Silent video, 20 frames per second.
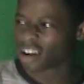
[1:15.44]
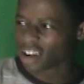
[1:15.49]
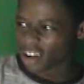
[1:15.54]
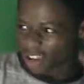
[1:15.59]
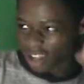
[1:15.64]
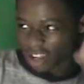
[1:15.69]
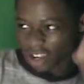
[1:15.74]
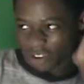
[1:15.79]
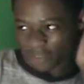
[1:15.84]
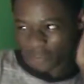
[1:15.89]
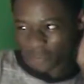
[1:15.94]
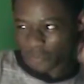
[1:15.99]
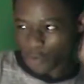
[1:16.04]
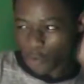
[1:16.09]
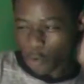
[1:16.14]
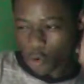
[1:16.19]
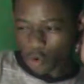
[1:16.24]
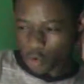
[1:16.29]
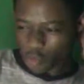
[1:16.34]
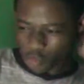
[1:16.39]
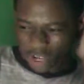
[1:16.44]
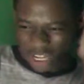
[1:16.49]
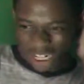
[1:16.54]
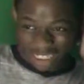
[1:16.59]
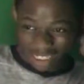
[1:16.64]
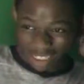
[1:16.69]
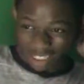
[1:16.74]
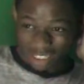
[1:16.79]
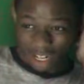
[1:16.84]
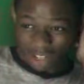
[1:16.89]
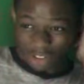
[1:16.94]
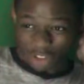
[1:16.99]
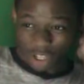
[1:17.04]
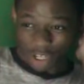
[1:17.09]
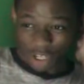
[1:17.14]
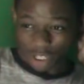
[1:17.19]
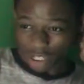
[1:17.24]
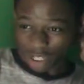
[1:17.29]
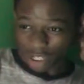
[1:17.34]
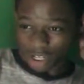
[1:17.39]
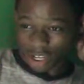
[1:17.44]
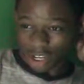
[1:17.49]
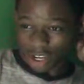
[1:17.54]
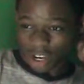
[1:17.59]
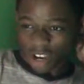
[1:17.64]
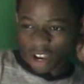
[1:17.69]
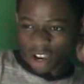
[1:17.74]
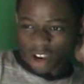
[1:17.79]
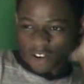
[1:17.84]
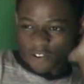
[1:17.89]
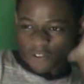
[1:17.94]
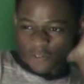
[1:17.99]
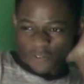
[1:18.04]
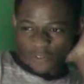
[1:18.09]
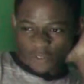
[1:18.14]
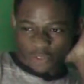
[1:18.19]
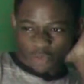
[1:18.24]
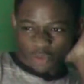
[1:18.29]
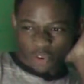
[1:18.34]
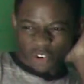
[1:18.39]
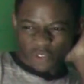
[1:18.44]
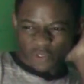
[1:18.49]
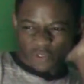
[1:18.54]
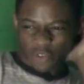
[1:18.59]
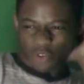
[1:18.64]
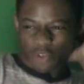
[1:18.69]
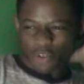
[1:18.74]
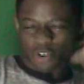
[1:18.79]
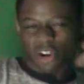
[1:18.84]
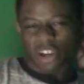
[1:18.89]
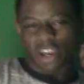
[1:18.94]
like four weeks, I think, three or four,